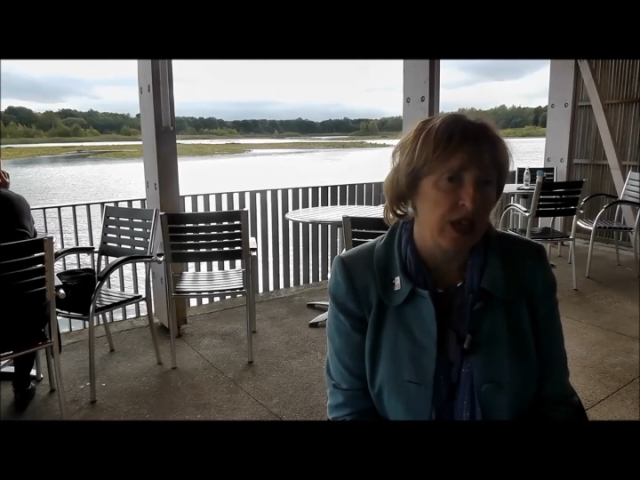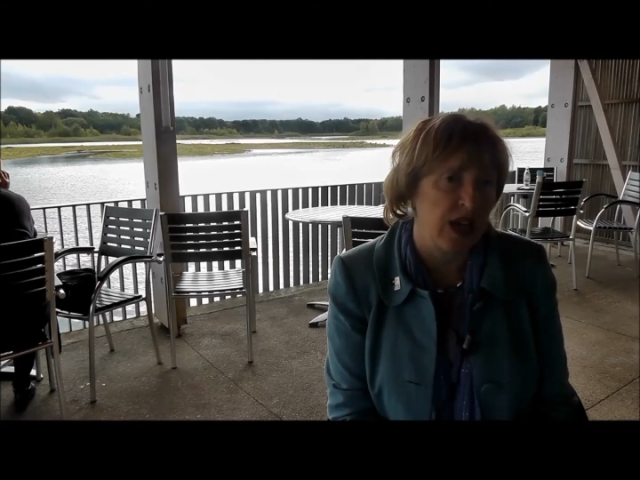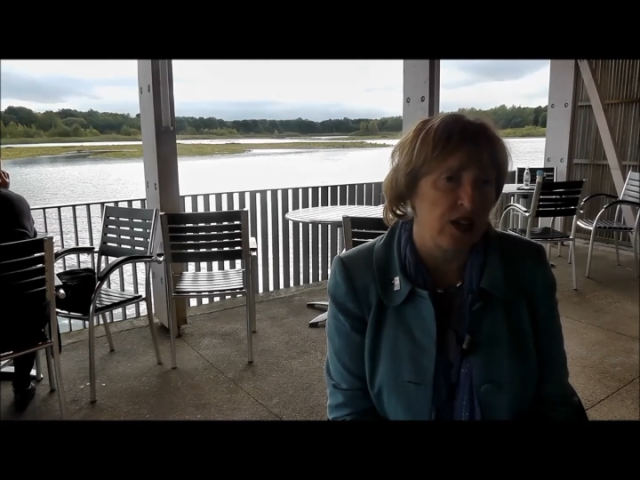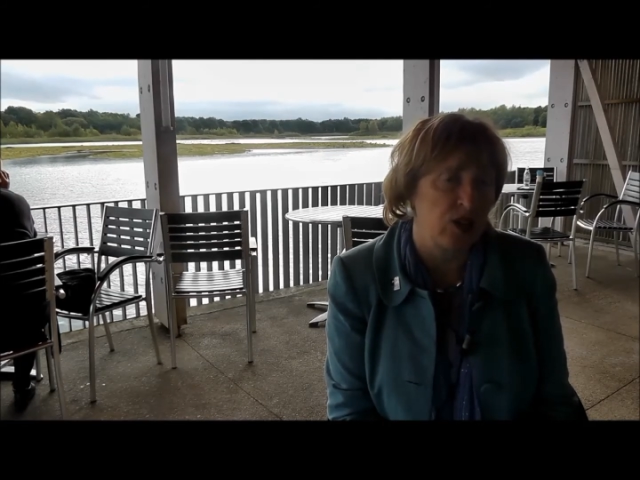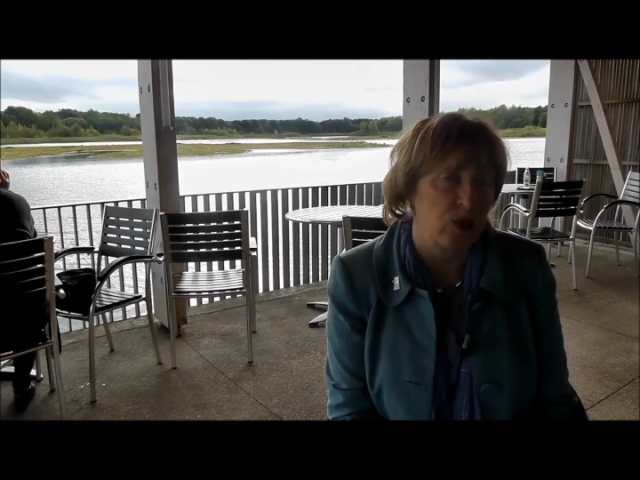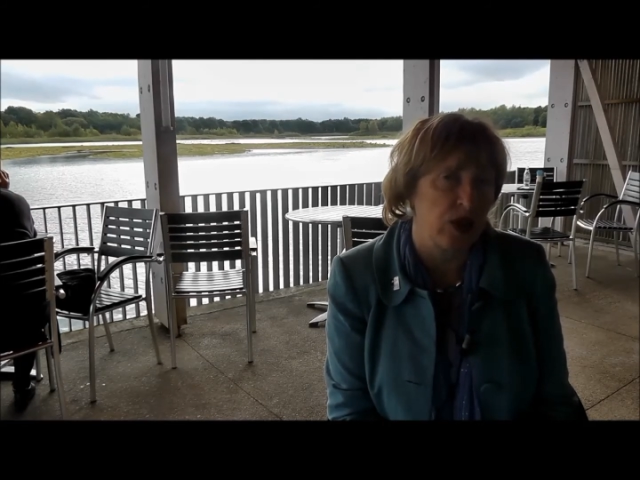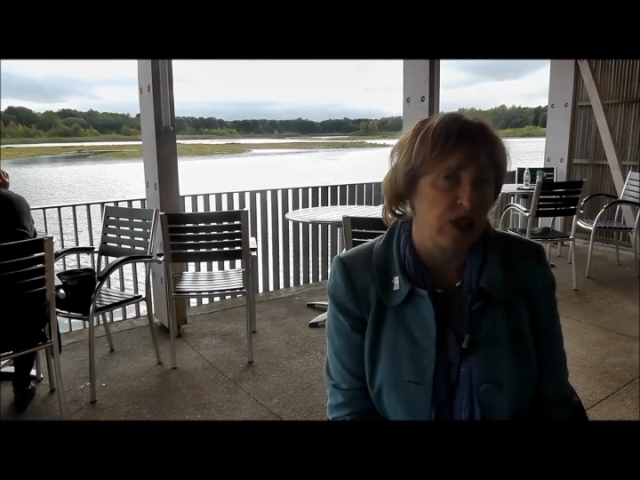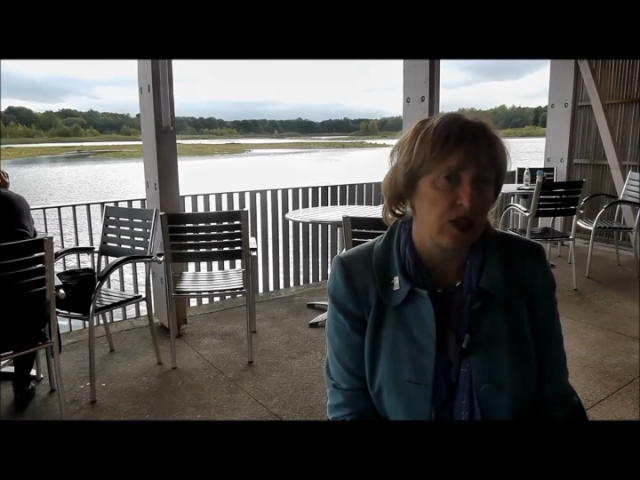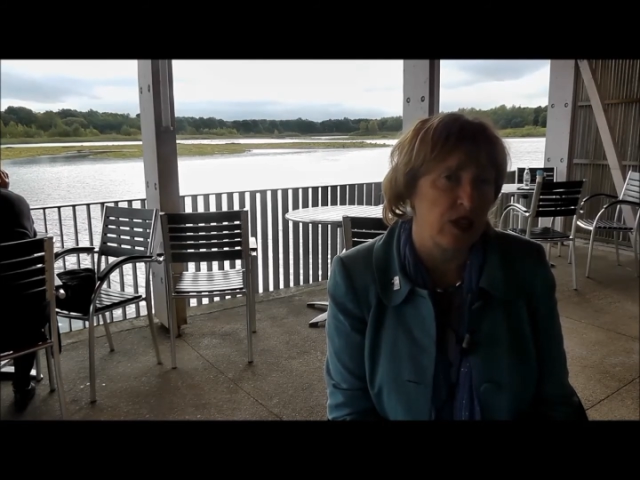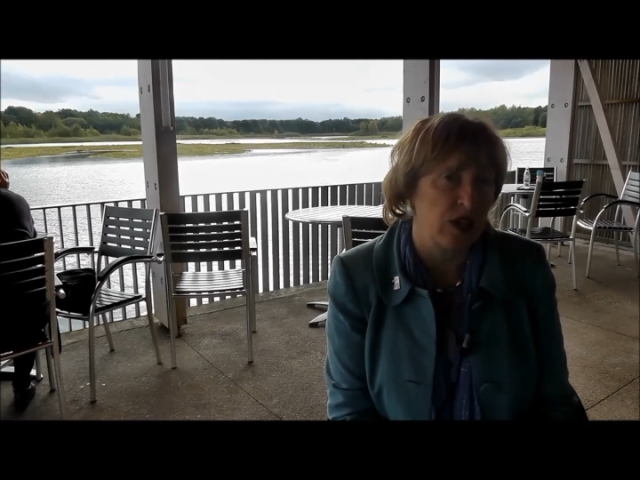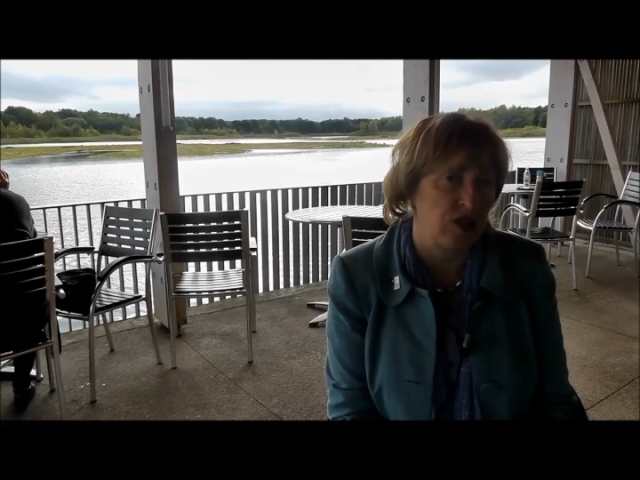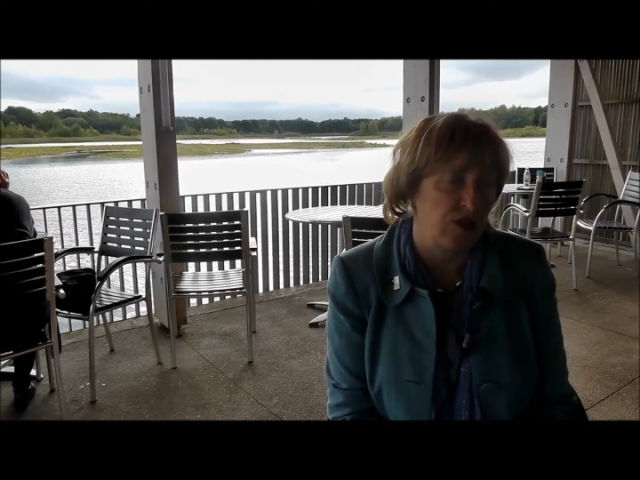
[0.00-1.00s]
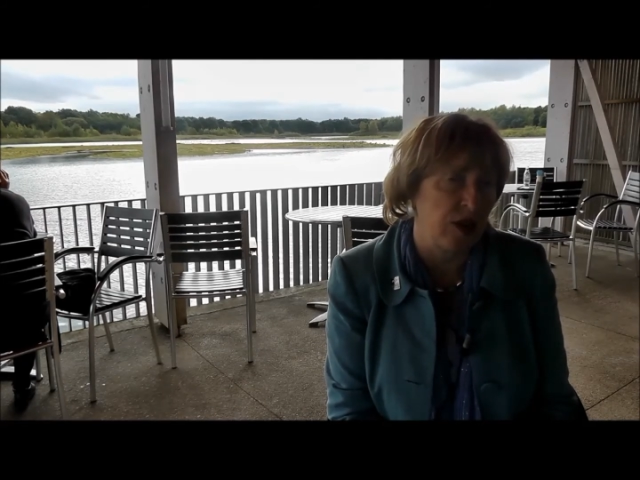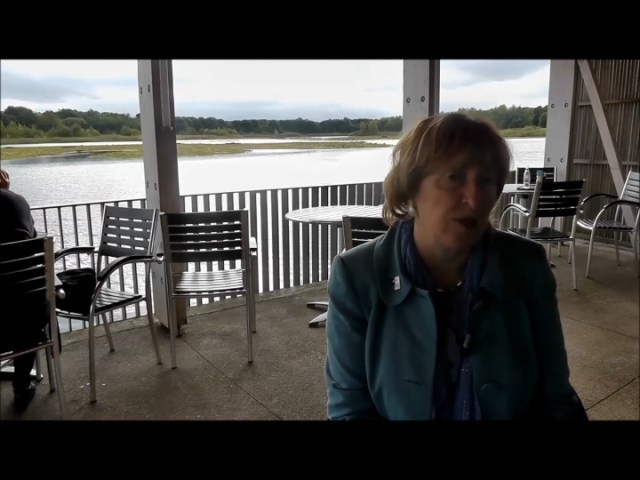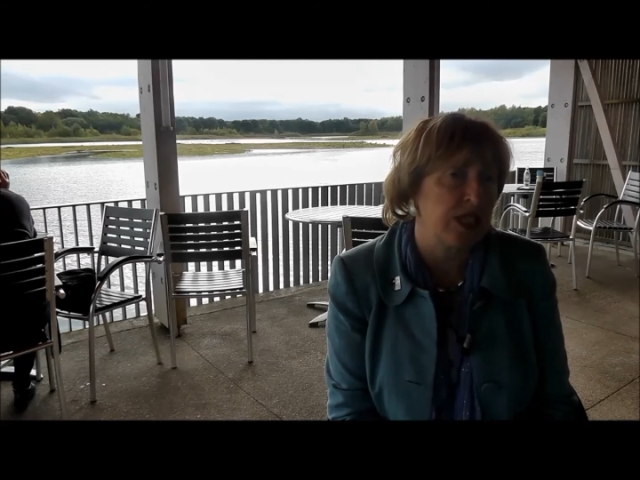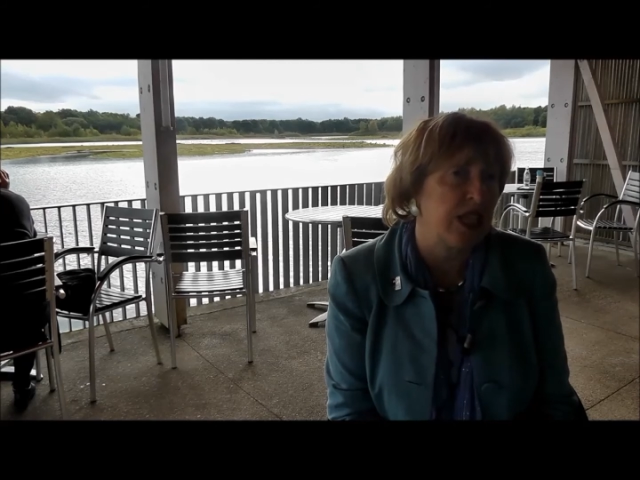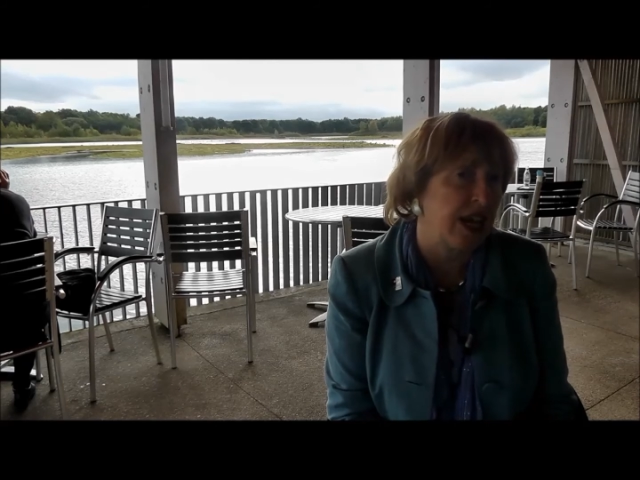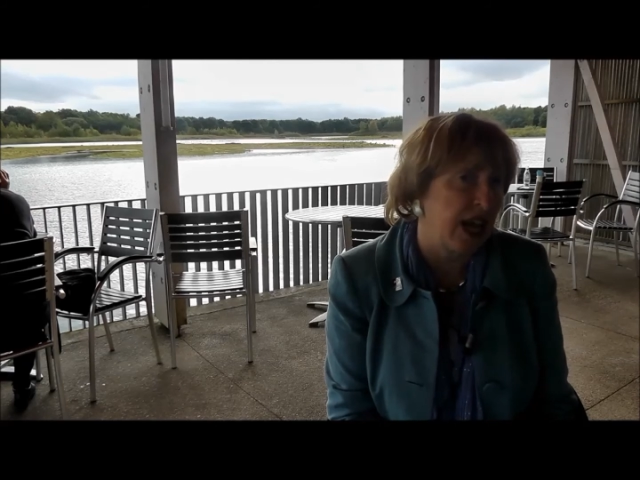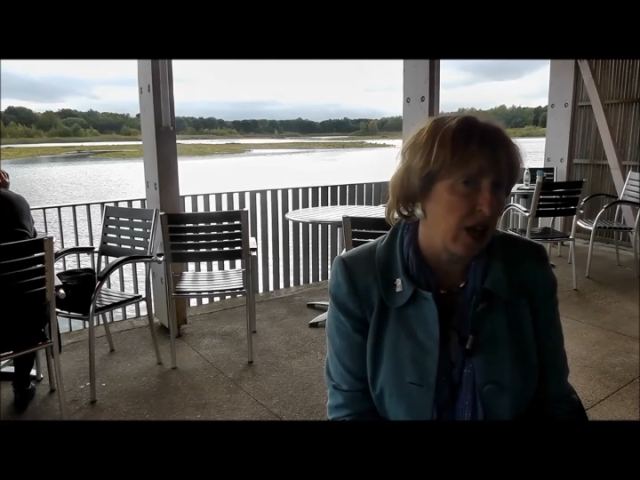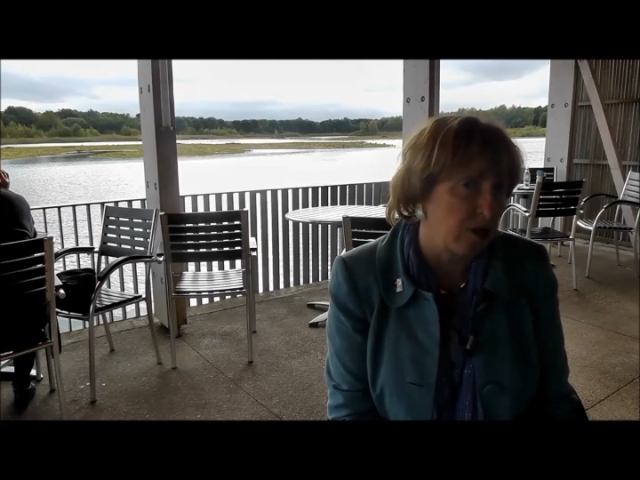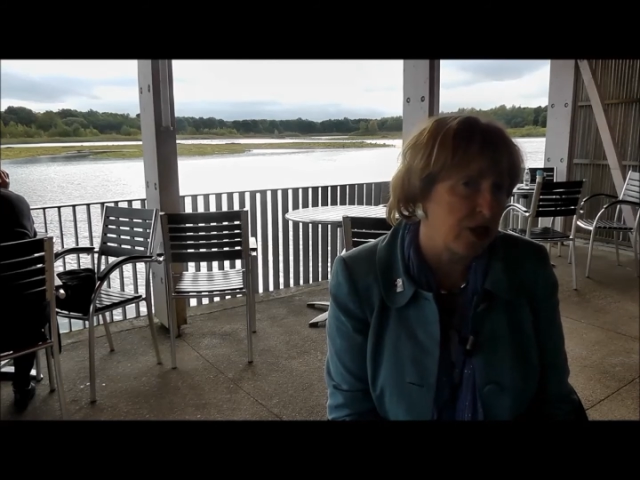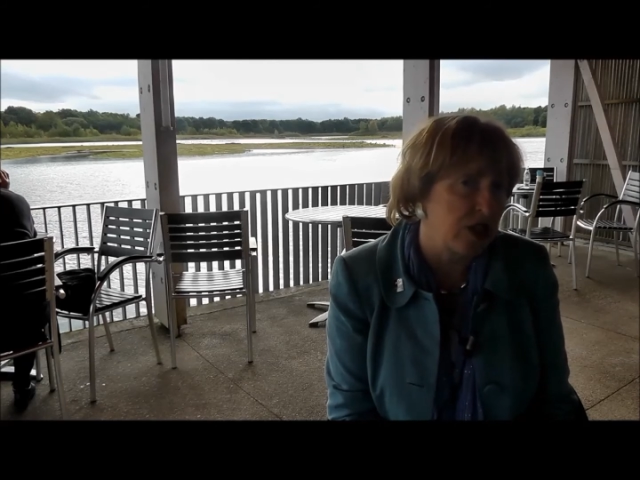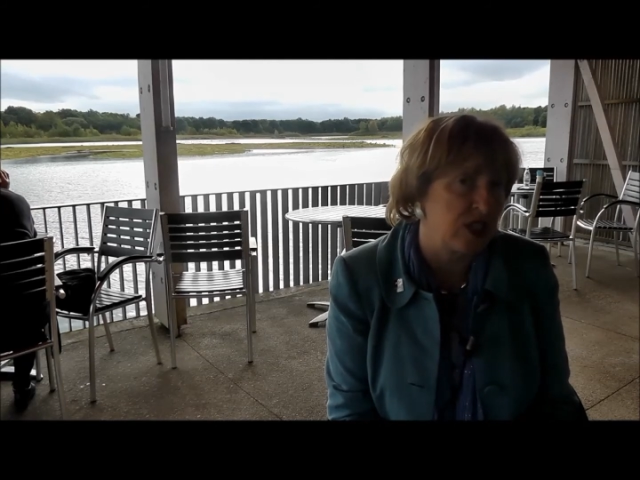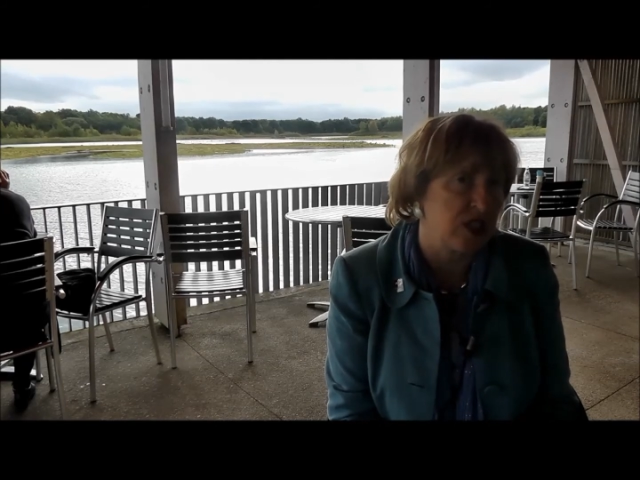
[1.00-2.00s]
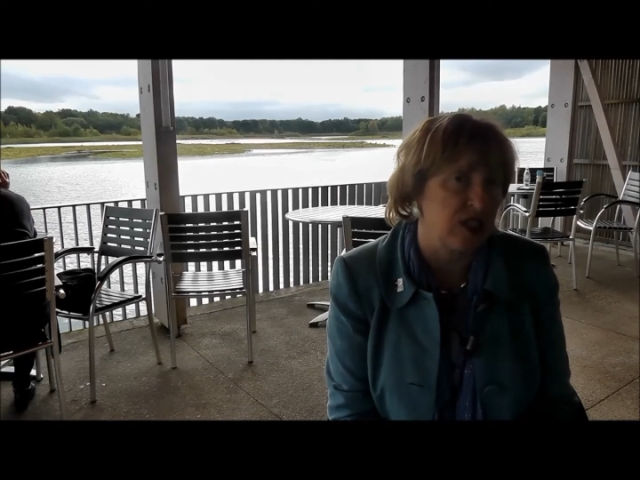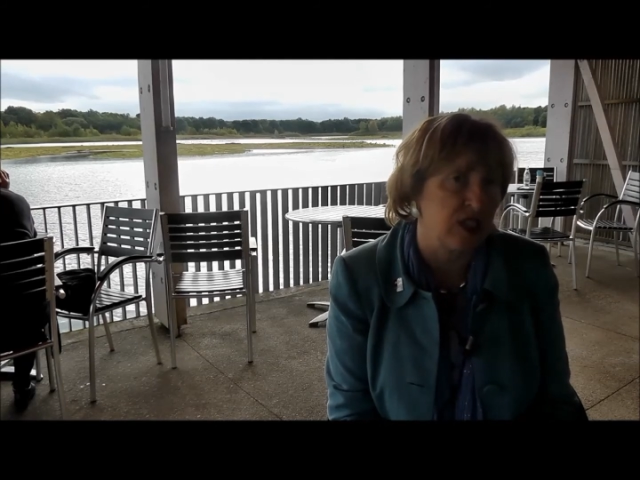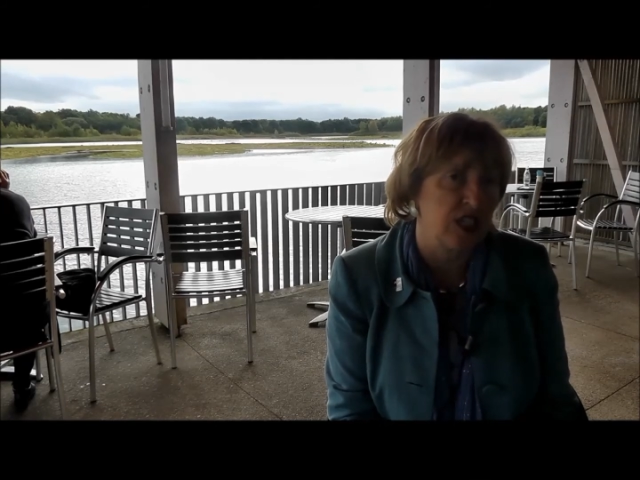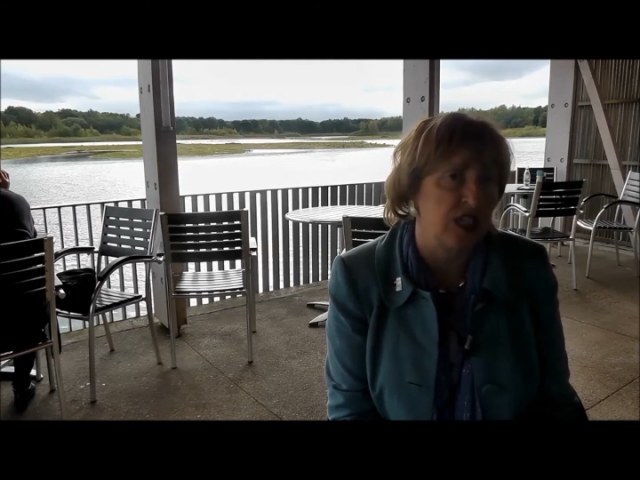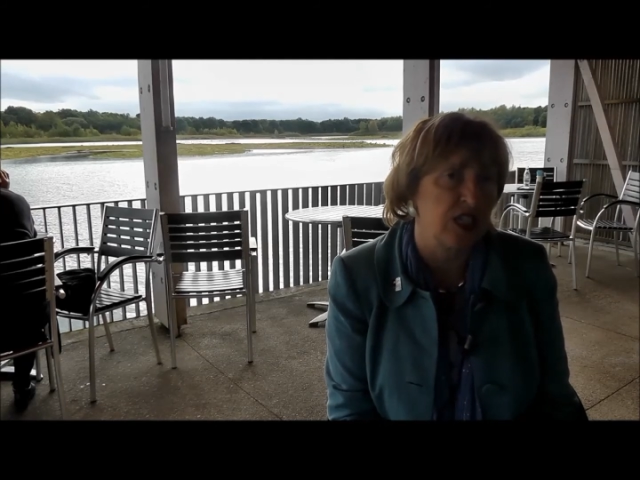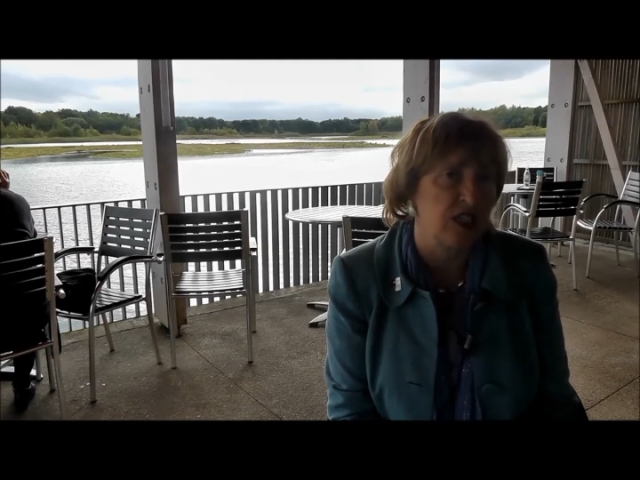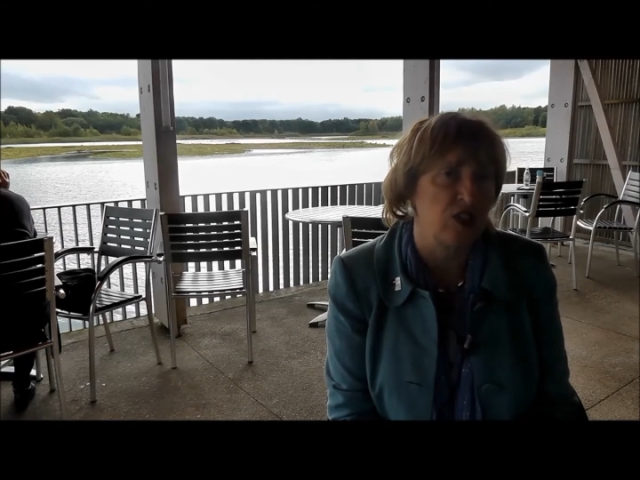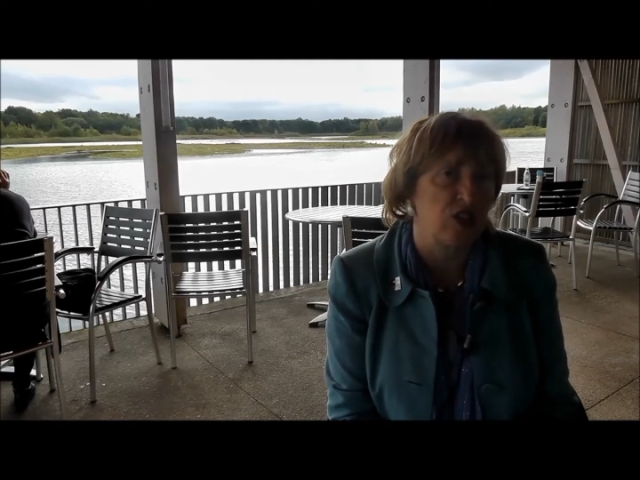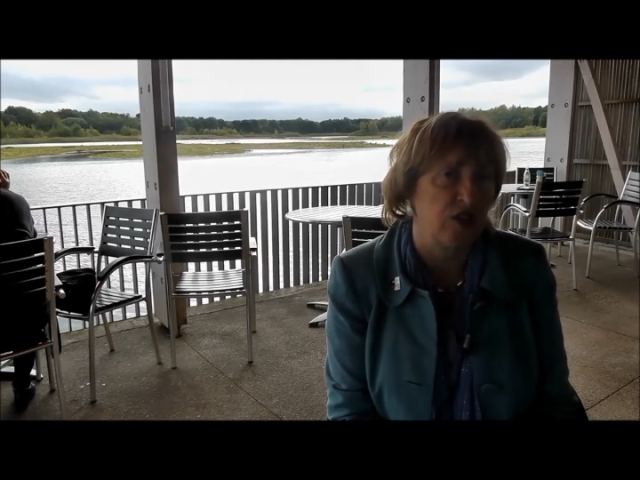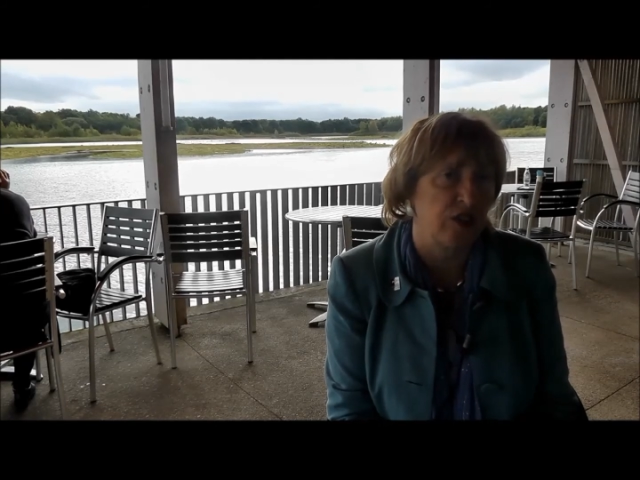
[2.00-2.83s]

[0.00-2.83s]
ahead with the developments. They helped us, they assisted us, the